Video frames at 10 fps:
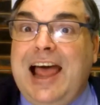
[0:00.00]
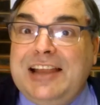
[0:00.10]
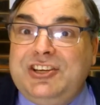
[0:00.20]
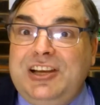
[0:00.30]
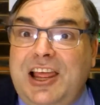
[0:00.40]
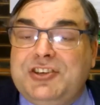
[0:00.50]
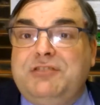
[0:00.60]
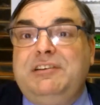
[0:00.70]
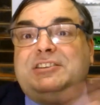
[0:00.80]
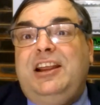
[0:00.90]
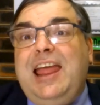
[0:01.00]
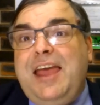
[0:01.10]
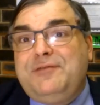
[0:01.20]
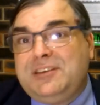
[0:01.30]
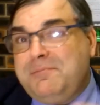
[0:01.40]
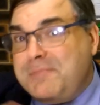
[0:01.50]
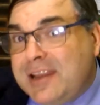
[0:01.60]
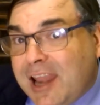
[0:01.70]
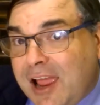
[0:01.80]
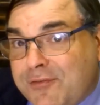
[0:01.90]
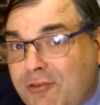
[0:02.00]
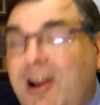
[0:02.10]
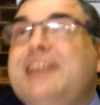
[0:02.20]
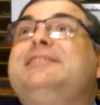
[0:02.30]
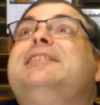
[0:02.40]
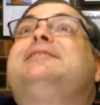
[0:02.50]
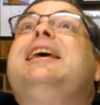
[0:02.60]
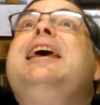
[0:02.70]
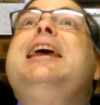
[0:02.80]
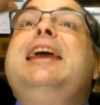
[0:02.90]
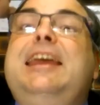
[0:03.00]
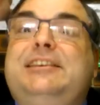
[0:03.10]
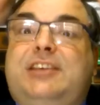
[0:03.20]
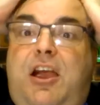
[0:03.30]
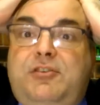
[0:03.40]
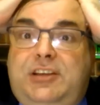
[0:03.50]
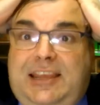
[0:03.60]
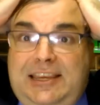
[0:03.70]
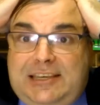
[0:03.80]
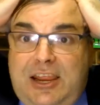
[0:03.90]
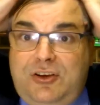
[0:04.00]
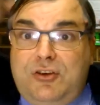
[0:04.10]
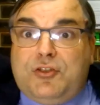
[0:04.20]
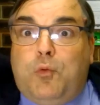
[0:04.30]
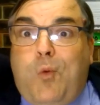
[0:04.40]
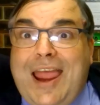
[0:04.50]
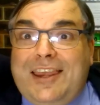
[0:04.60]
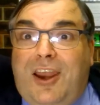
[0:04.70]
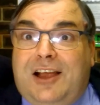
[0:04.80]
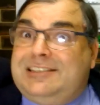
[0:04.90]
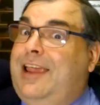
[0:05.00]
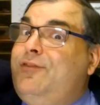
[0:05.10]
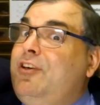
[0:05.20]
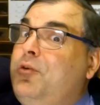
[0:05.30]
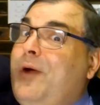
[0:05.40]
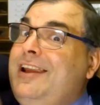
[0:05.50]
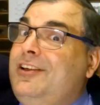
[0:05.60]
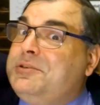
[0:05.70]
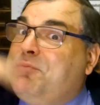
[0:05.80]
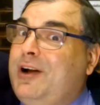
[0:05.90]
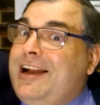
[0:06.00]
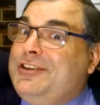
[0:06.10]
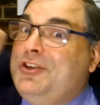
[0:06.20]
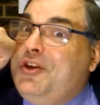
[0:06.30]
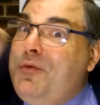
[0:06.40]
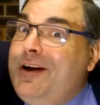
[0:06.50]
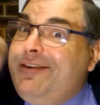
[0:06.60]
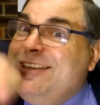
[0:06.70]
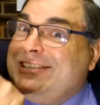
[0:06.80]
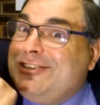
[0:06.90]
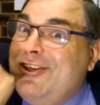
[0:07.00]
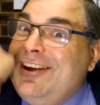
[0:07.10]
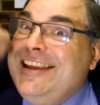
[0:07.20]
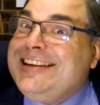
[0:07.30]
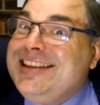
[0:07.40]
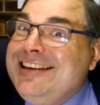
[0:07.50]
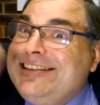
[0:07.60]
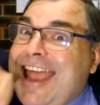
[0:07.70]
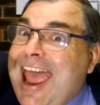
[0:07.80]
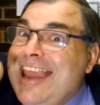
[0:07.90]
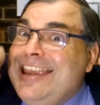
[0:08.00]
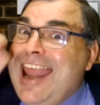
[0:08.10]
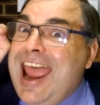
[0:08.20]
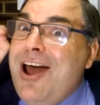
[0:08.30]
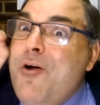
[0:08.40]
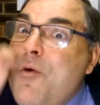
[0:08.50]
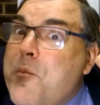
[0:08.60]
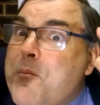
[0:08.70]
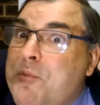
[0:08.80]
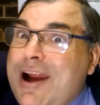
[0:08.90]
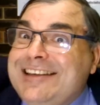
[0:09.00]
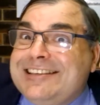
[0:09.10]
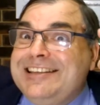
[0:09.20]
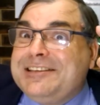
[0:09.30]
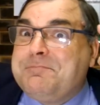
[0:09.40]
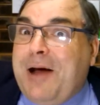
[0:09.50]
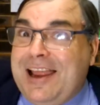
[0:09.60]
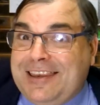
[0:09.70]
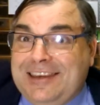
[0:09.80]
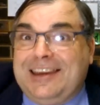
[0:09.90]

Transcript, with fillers: Archie Luxury is going to have some midlife crisis. He's going to continue the weight loss. Have you got a weight loss product you want to insert into this ad now? Press this button.